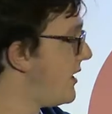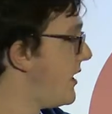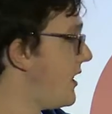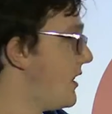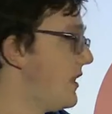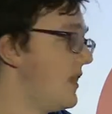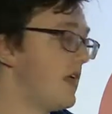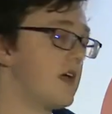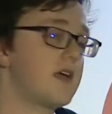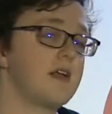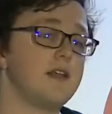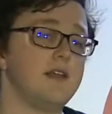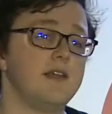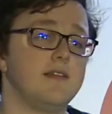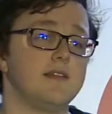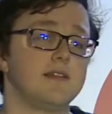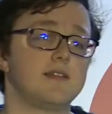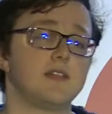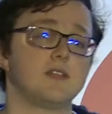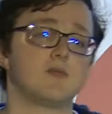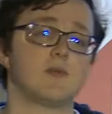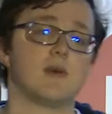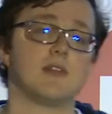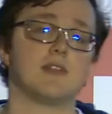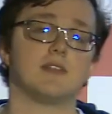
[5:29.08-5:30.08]
Luckily, this
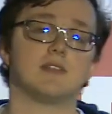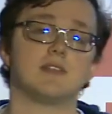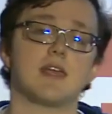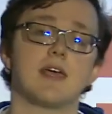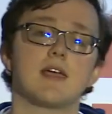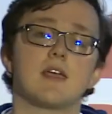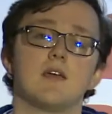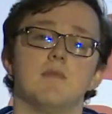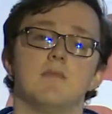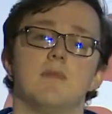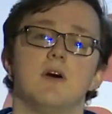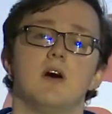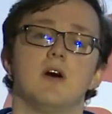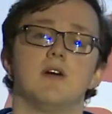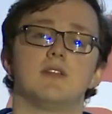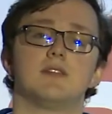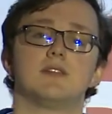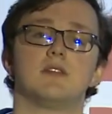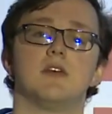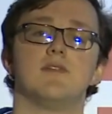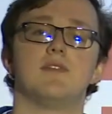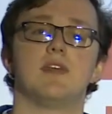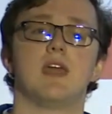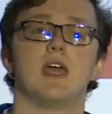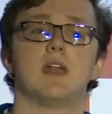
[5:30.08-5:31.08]
is where the second part
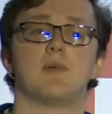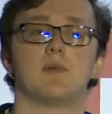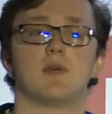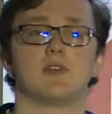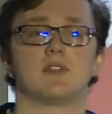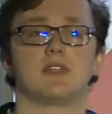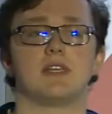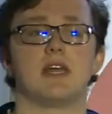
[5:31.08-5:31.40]
of the AWS